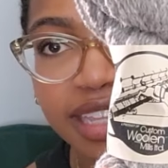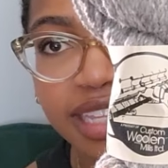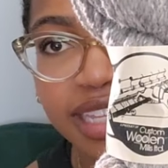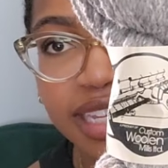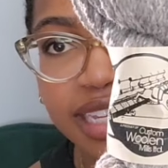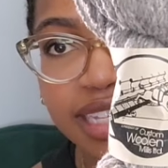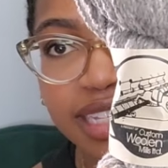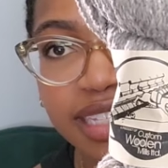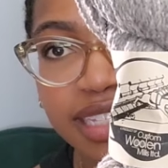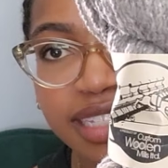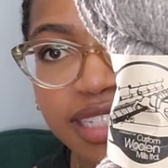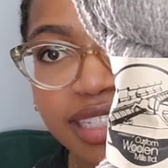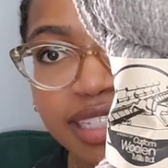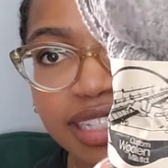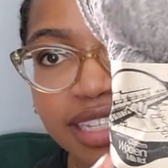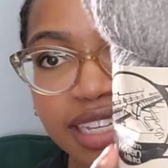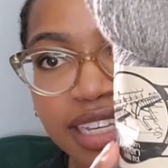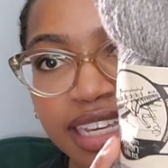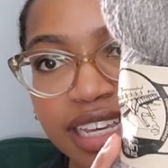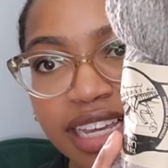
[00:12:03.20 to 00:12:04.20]
these,
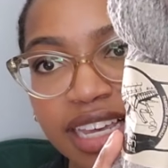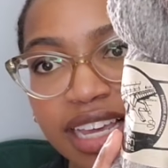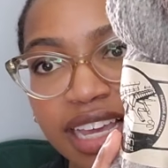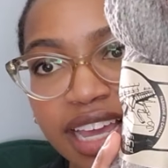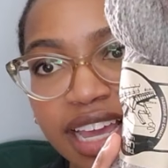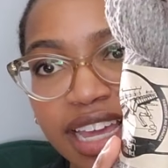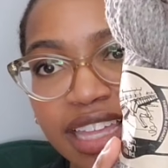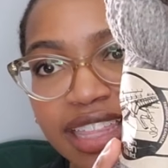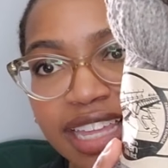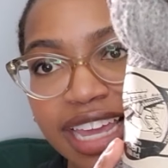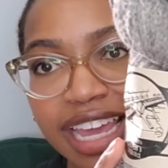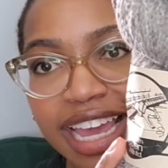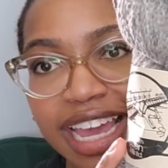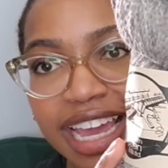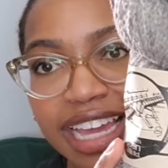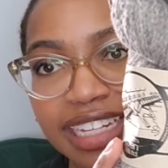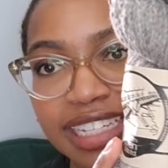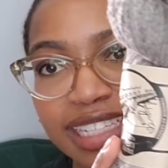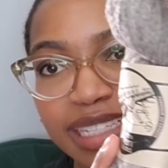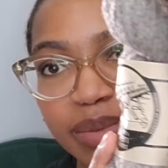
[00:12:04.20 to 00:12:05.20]
and they
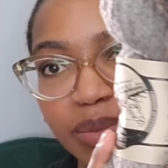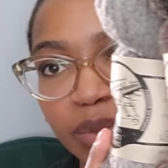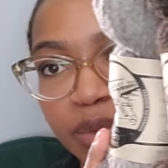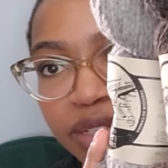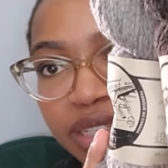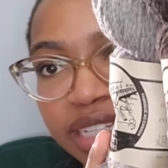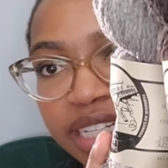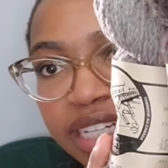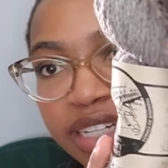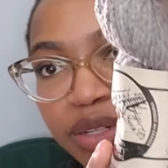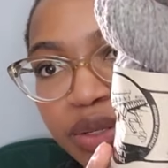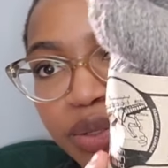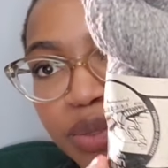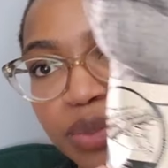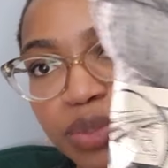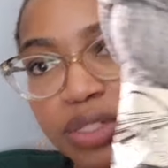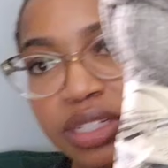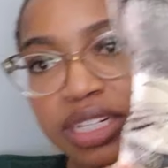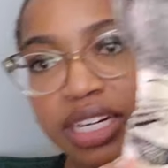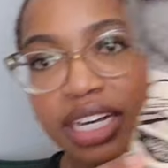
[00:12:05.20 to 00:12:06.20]
had some really
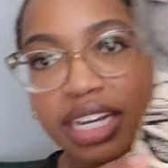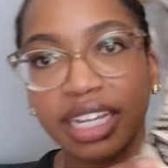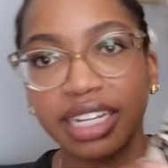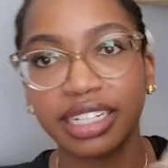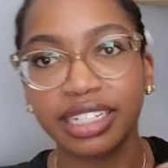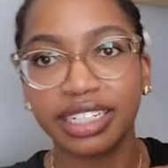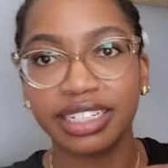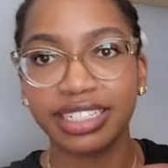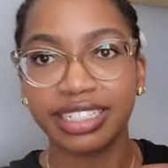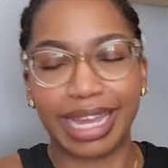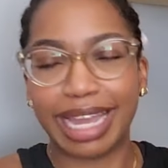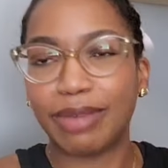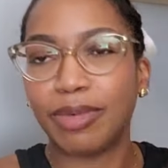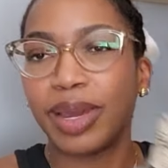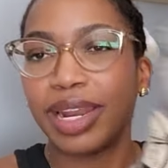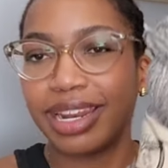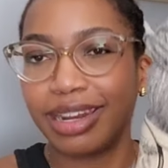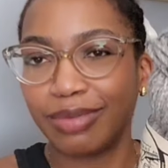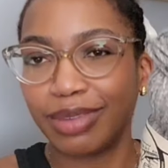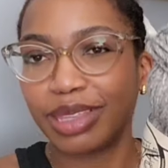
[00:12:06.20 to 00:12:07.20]
cool colors. I went
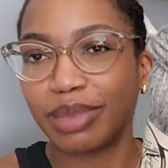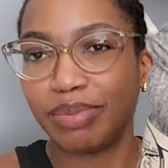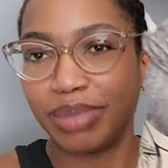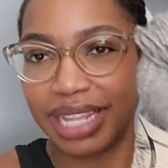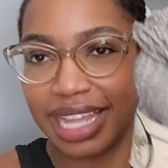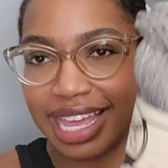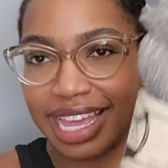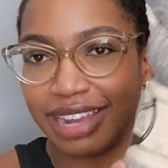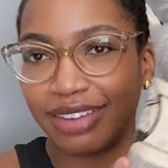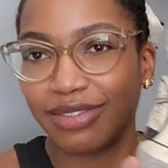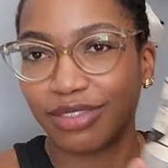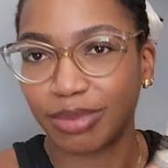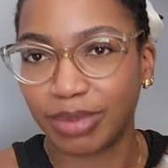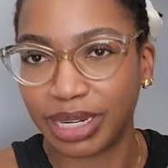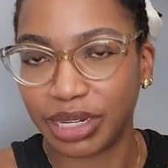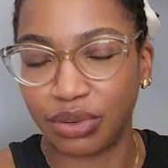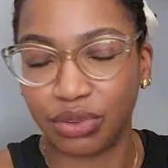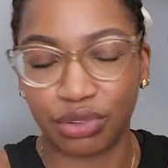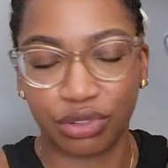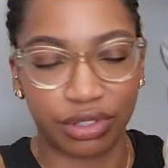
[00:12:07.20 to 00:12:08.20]
in with a plan for my
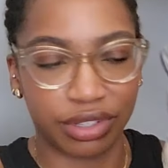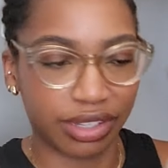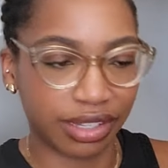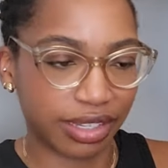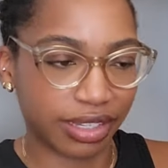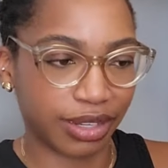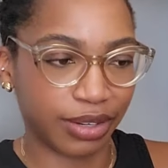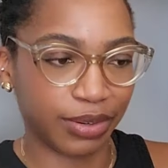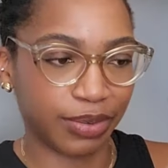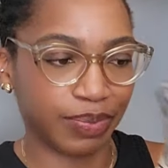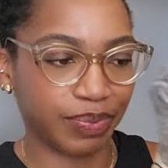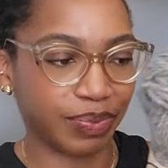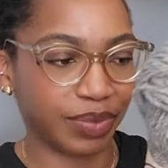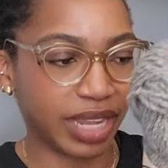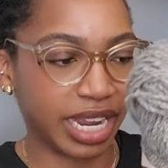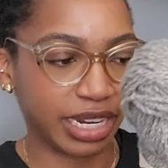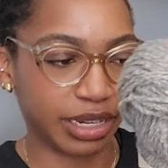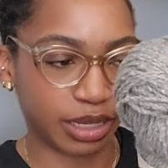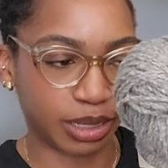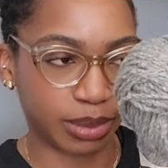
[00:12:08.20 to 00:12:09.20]
neutrals, so I
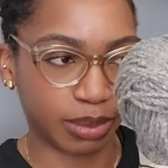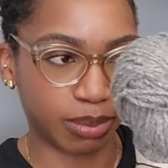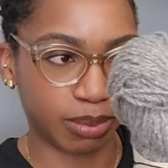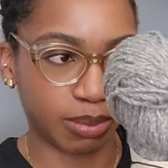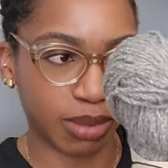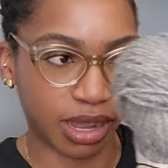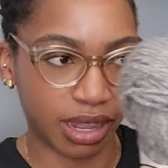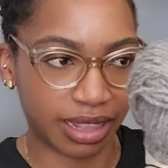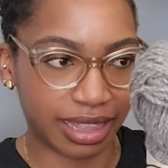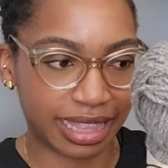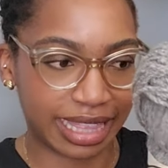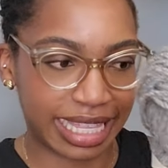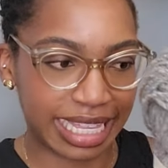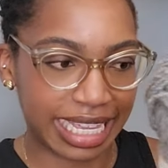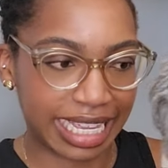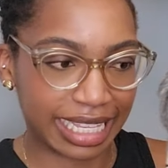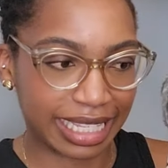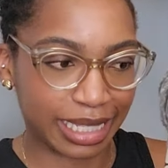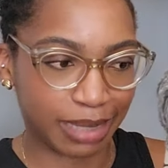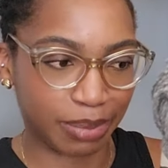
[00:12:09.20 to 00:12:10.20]
just bought
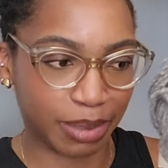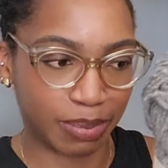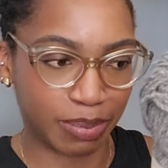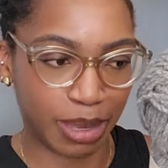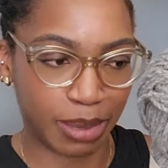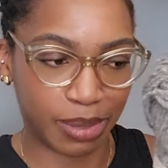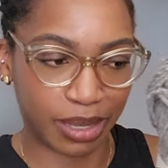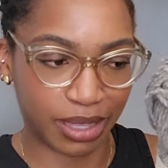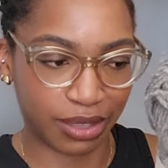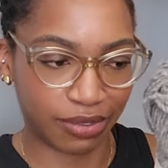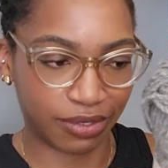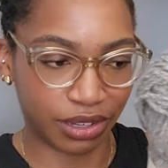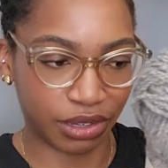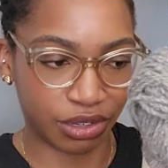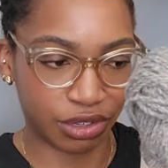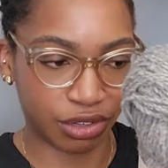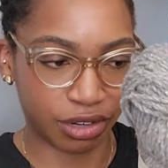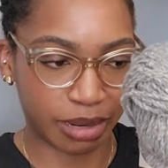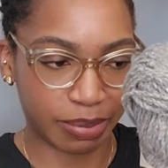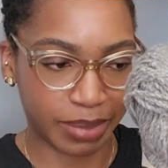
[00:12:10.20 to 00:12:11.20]
these, but maybe in the
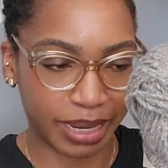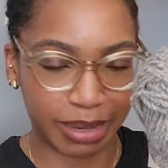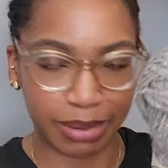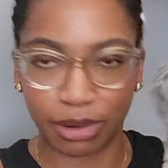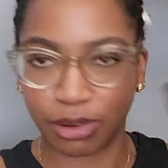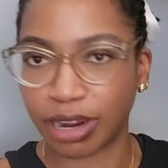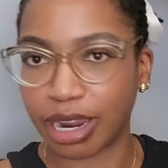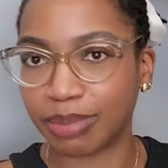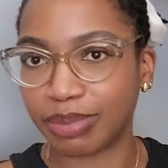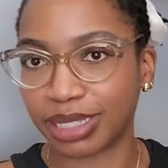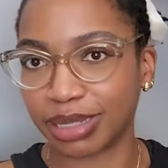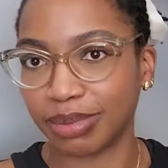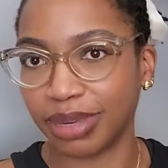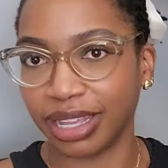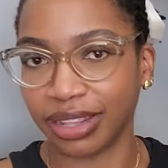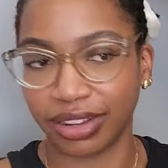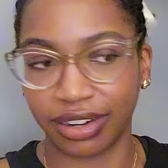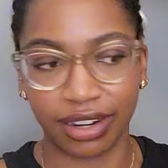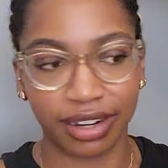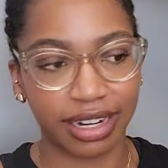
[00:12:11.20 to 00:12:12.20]
future I might grab some
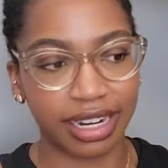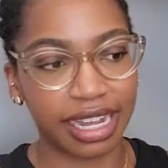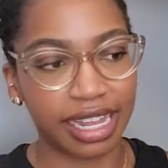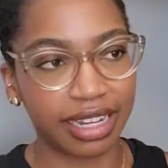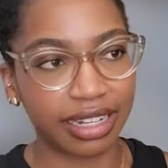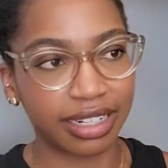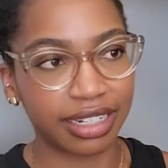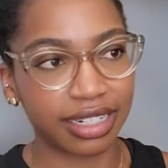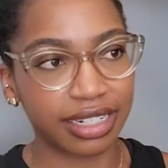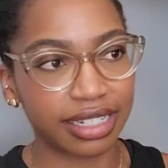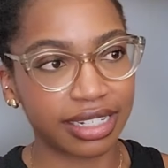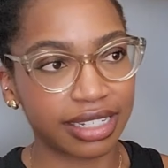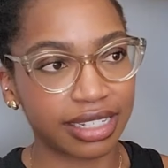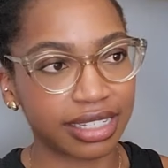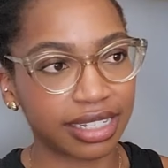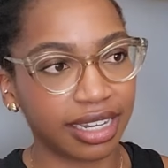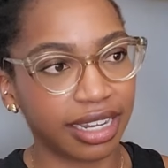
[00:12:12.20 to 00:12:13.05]
other colors.